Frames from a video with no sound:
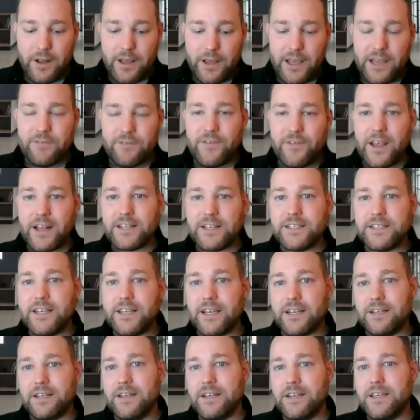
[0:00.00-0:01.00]
advanced
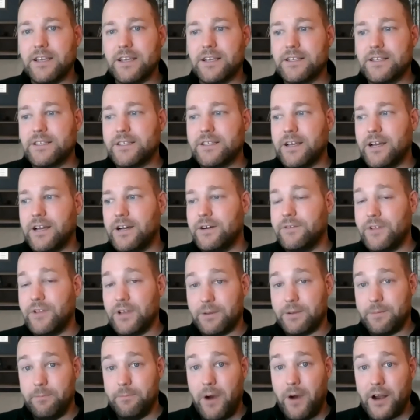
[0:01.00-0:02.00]
techniques of
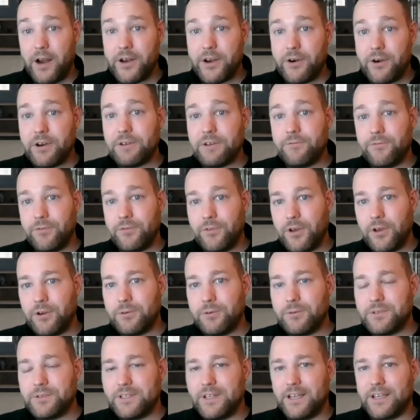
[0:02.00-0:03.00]
like monitoring flows.